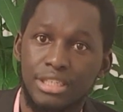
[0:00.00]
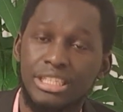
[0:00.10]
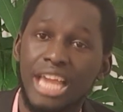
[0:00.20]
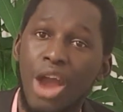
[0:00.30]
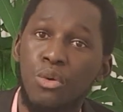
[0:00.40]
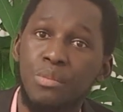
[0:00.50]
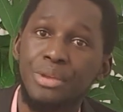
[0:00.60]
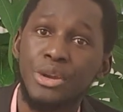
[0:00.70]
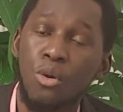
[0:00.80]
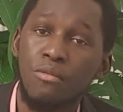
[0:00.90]
there will
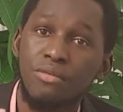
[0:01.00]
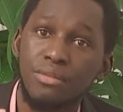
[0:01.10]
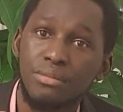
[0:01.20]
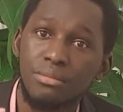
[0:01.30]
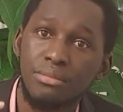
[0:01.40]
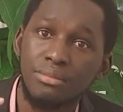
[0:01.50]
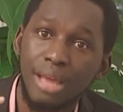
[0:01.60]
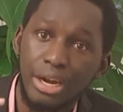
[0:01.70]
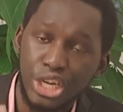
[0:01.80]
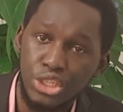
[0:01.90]
be no
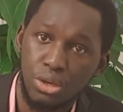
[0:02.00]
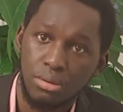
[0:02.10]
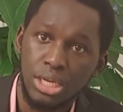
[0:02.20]
region